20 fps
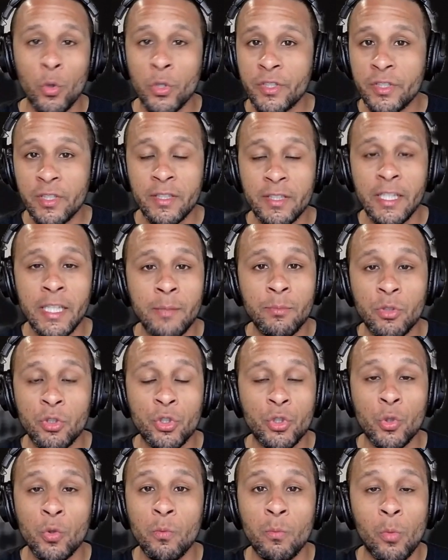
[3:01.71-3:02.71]
the team to
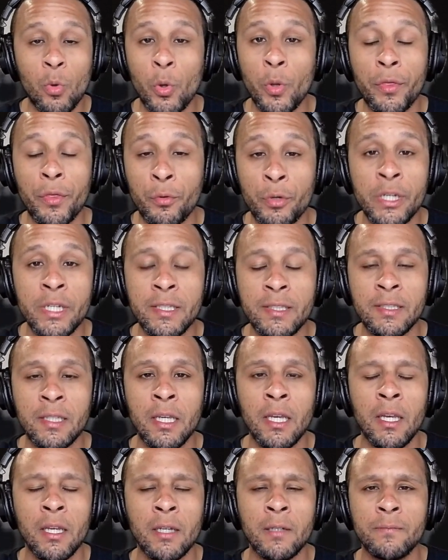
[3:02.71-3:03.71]
shoot more threes.
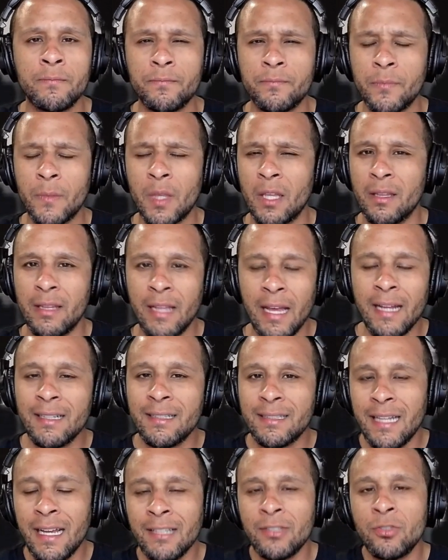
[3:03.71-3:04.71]

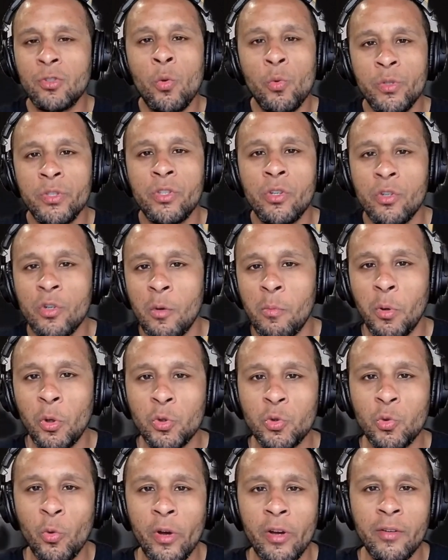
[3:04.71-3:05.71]
That's always going to
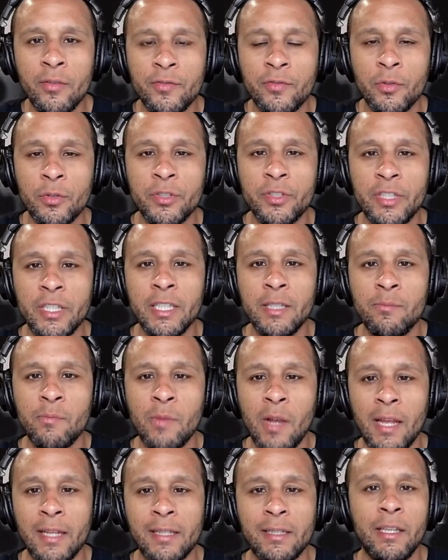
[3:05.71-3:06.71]
bode well for a team
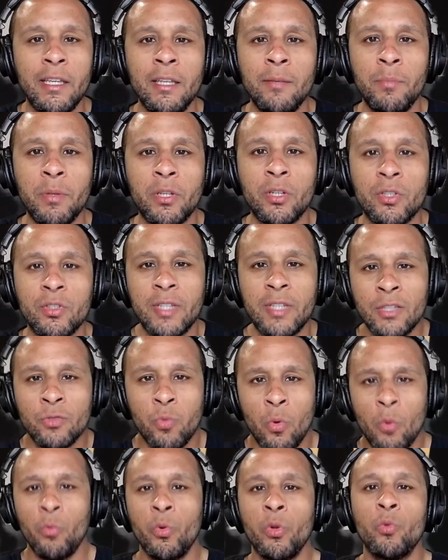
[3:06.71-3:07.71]
like the Heat, because that's
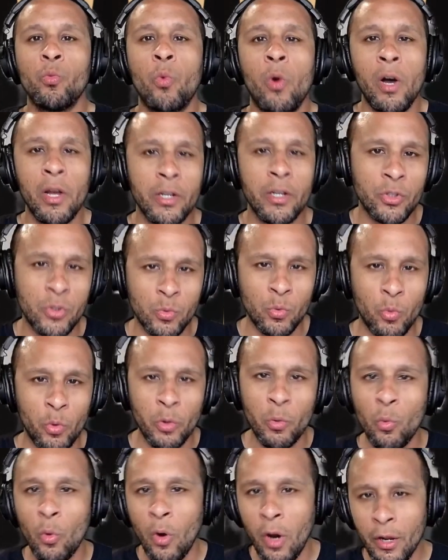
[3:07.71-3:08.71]
what we want to do.
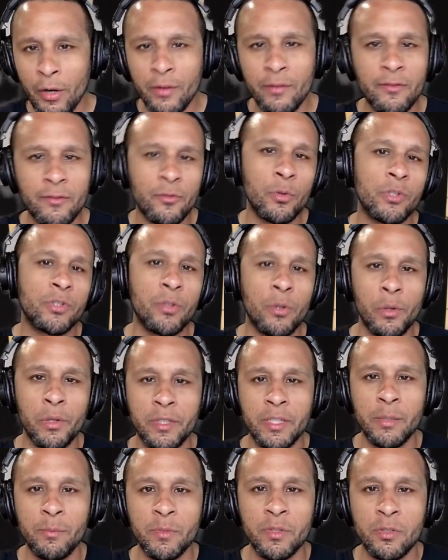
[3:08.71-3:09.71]
We want to force the other
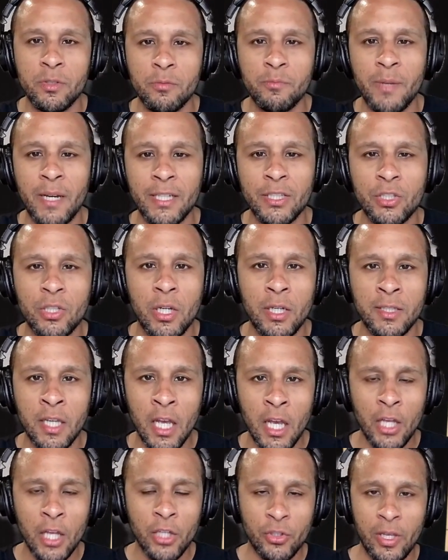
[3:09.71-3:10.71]
team into bad
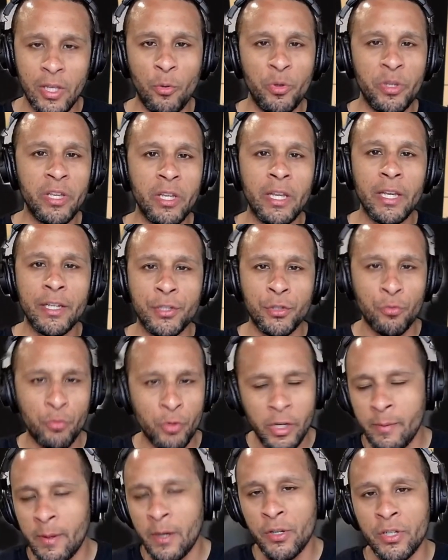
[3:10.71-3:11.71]
shots so that we can get the
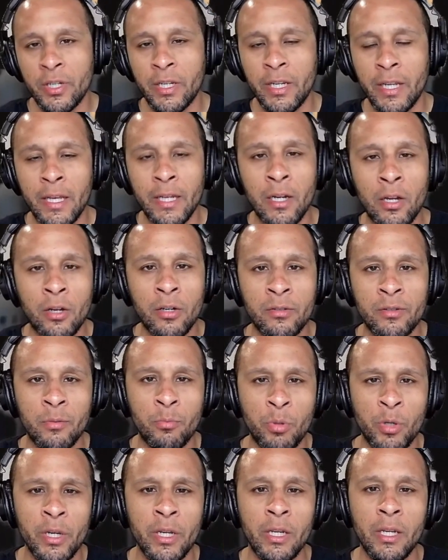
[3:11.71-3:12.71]
rebound and get out on the
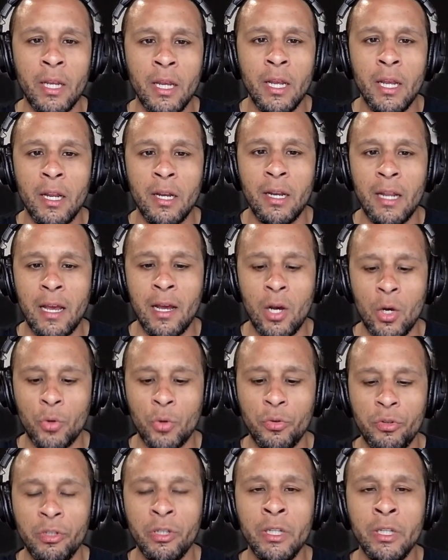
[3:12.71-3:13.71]
break. Now,
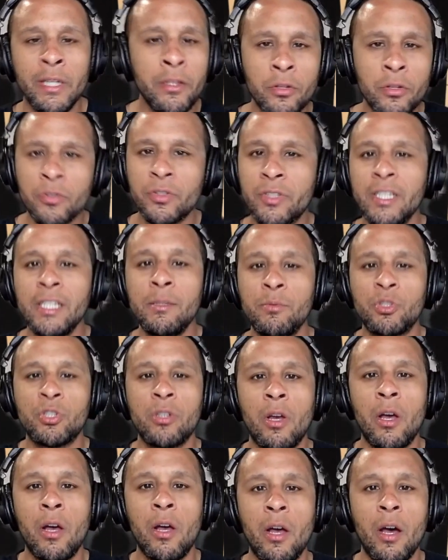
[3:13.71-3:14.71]
neither team
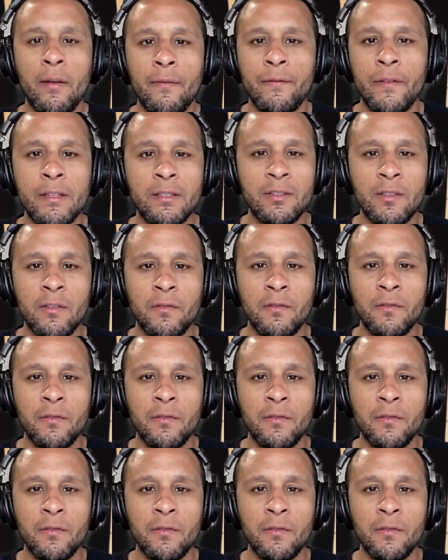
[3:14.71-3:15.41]
shot offensively,